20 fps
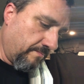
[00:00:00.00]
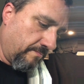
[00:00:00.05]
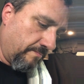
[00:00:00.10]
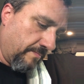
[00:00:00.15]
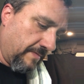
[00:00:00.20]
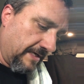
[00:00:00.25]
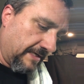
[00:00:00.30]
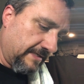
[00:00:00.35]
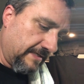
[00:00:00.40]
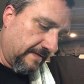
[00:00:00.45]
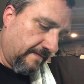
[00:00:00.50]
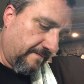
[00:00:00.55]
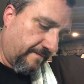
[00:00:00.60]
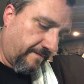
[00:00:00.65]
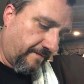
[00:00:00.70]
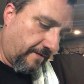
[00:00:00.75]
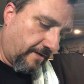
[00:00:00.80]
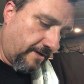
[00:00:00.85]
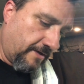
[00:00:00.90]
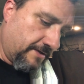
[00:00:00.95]
mixing
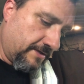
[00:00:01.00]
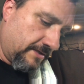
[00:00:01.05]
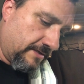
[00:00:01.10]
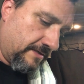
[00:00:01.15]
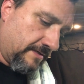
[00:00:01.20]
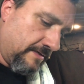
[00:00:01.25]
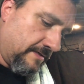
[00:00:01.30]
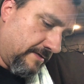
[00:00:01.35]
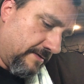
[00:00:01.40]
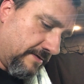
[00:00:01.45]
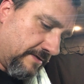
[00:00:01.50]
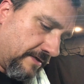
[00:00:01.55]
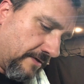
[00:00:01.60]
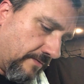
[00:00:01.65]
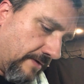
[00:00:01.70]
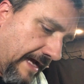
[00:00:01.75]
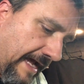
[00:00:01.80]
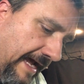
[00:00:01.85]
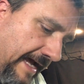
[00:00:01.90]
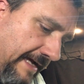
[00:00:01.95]
first.
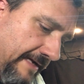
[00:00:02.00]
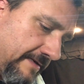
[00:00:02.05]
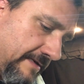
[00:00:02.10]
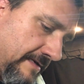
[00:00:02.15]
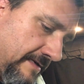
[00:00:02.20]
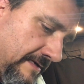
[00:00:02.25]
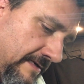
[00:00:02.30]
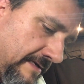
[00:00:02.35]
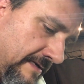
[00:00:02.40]
So add